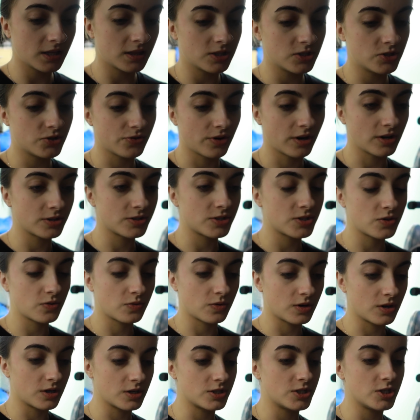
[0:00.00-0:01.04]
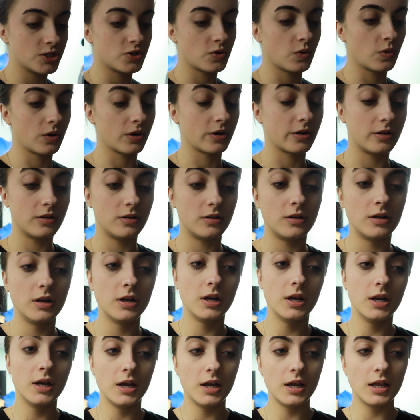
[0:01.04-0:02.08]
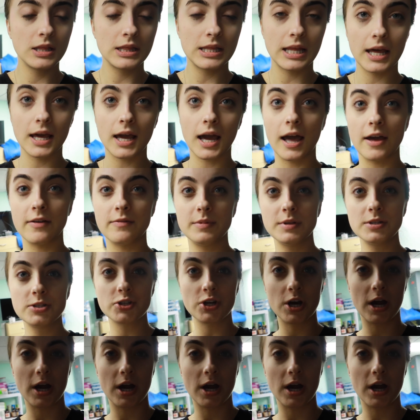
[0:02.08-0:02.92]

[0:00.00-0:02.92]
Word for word: like the drugstore tutorial, like I've been